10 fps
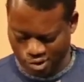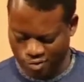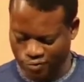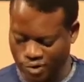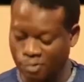
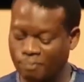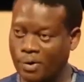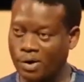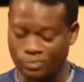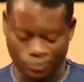a very
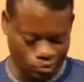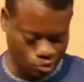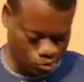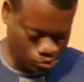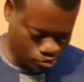powerful
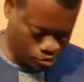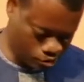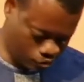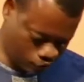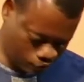
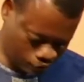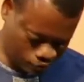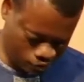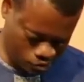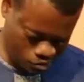
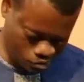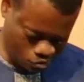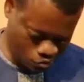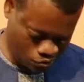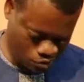note.